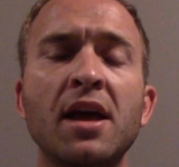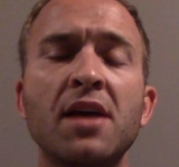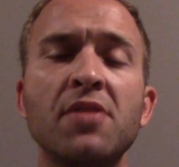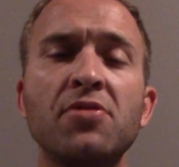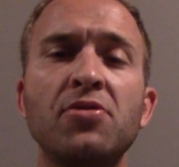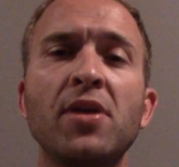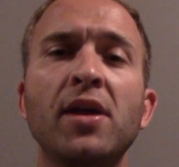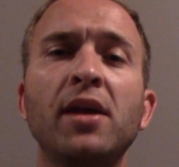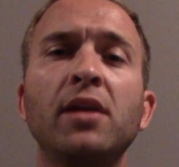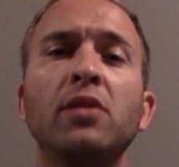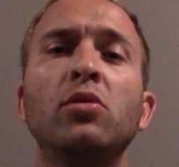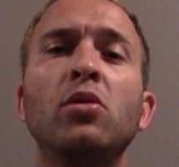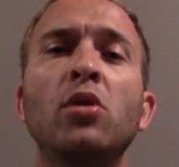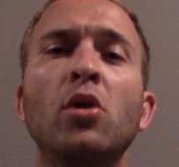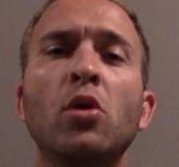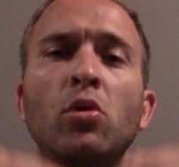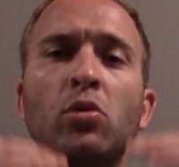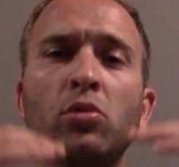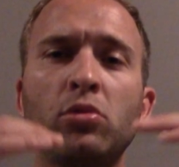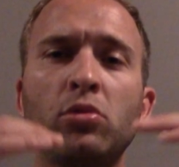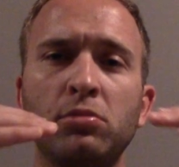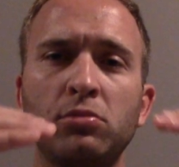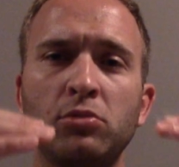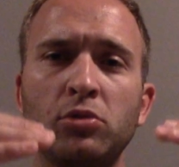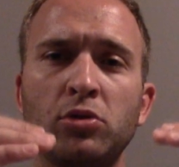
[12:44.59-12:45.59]
then
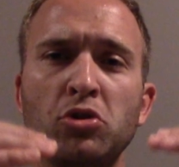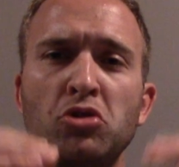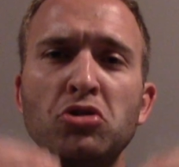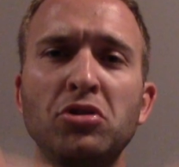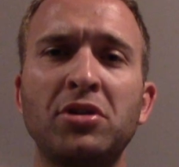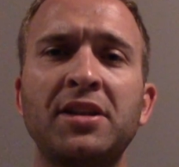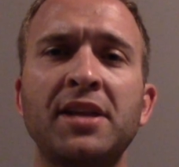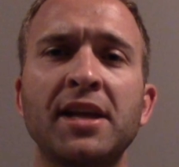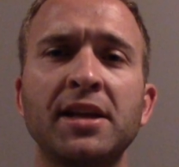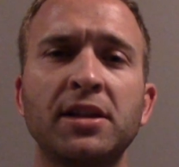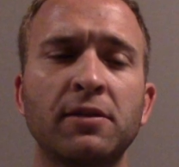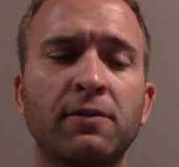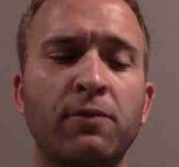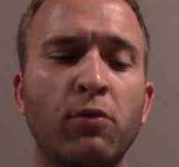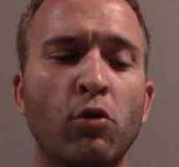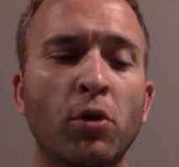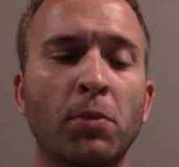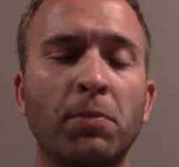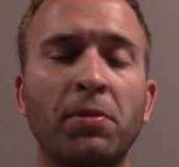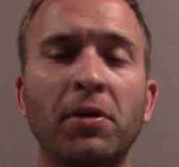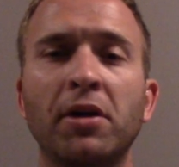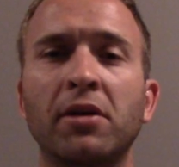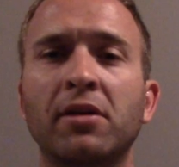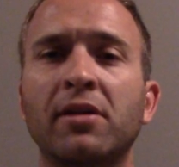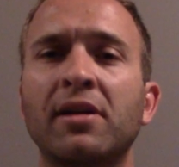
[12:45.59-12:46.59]
you can take the
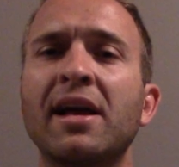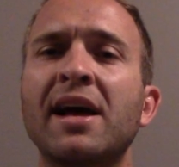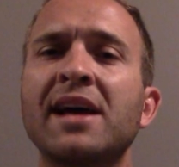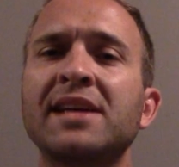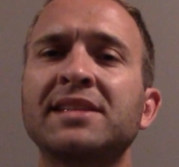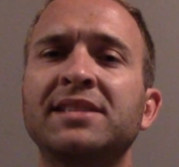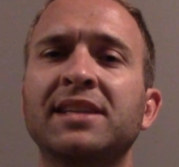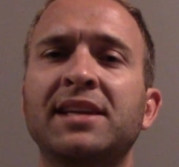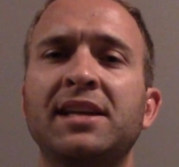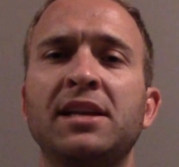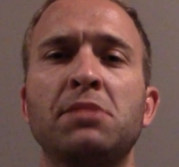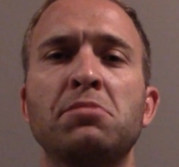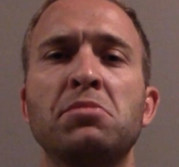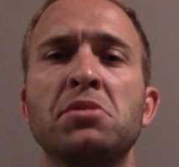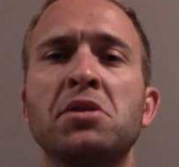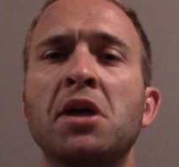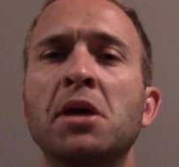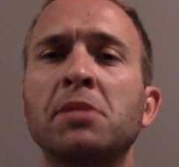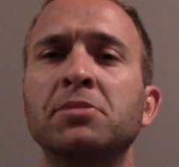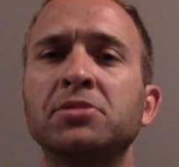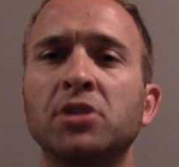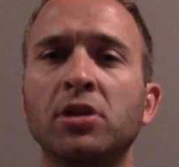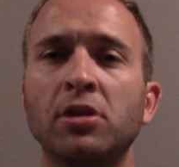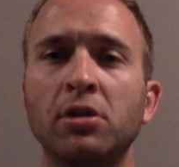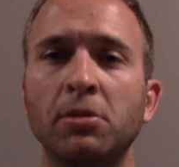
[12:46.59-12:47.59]
4-player classic and it
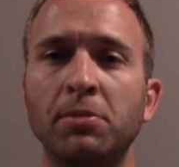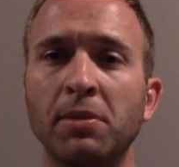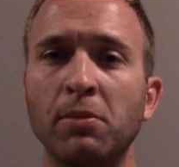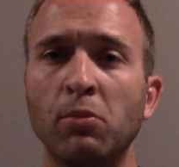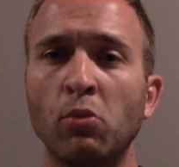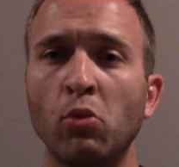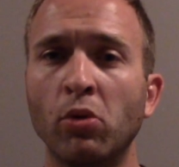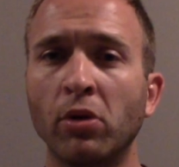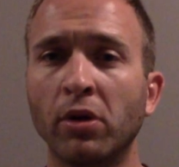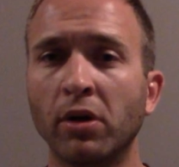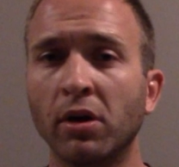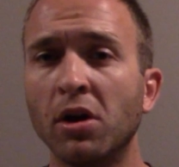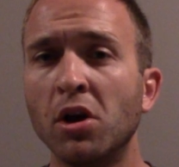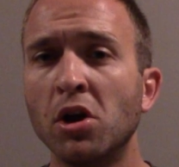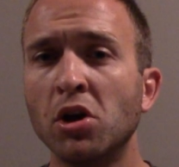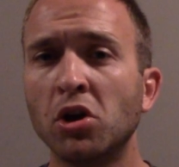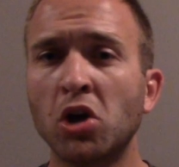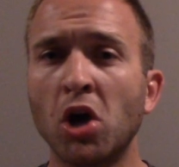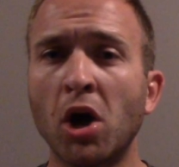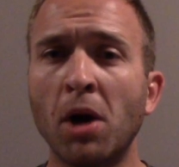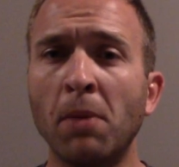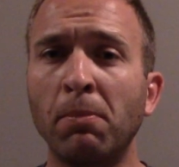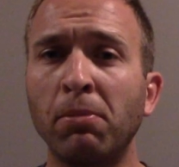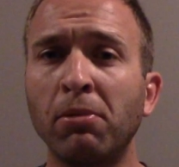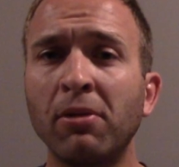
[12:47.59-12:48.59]
becomes a little bit more
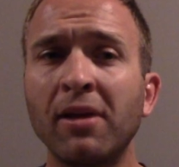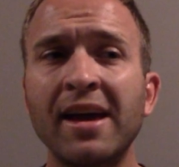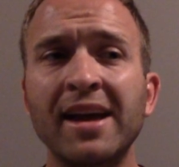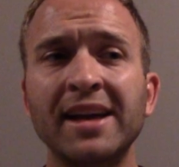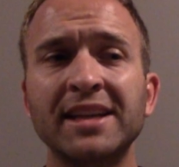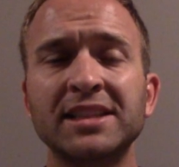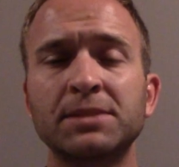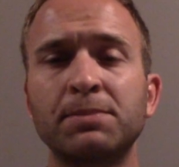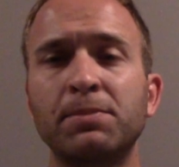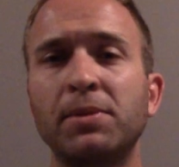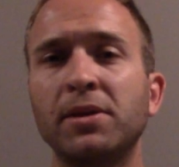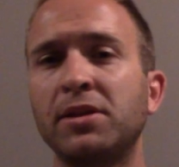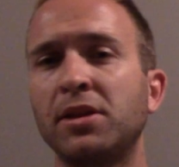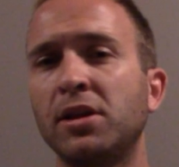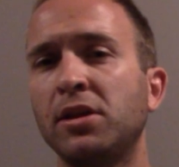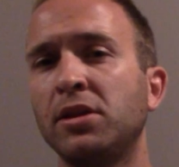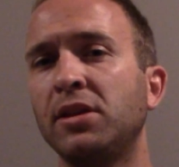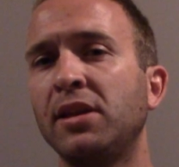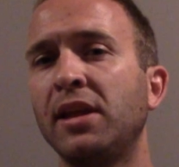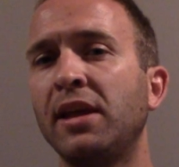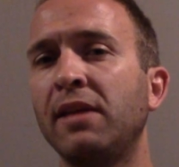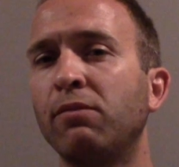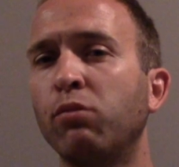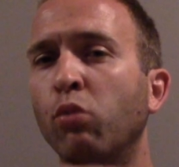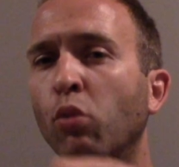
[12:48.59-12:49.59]
complex, but then
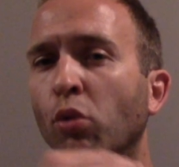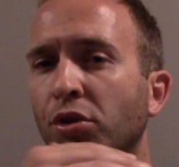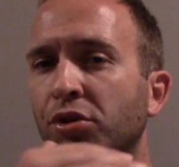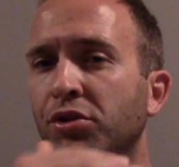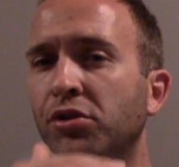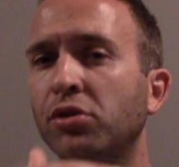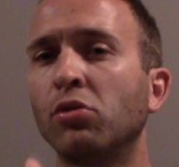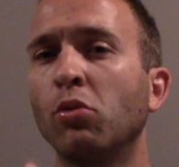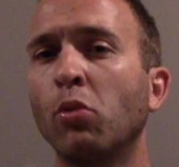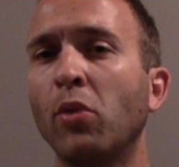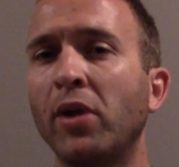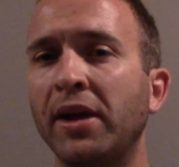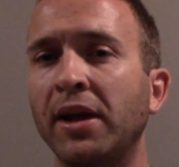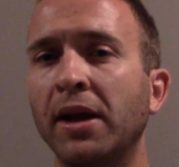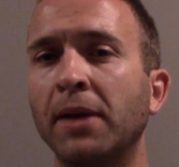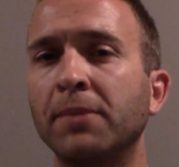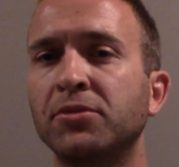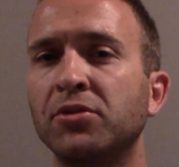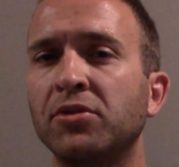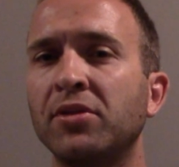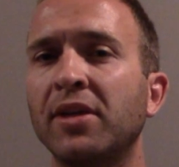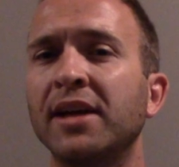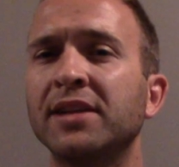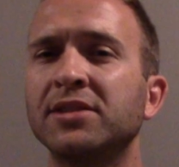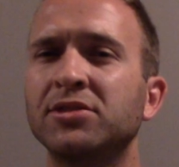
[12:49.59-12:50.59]
they've worked your way up
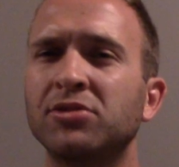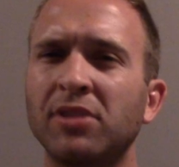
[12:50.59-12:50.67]
to that.